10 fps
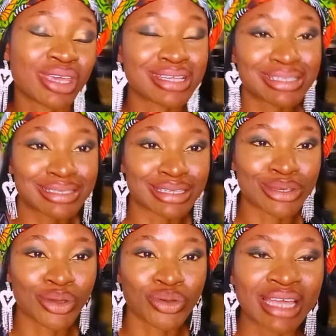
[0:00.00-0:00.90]

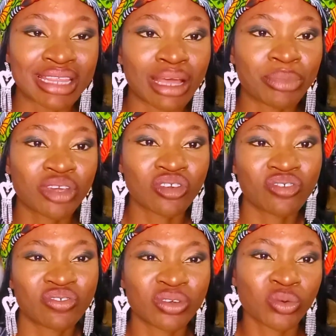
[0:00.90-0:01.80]
insecure, that make you
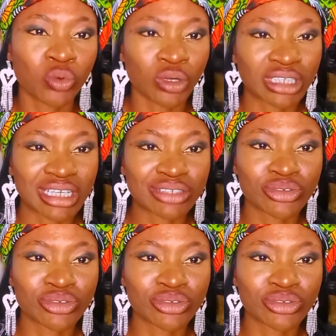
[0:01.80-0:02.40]
feel worthless.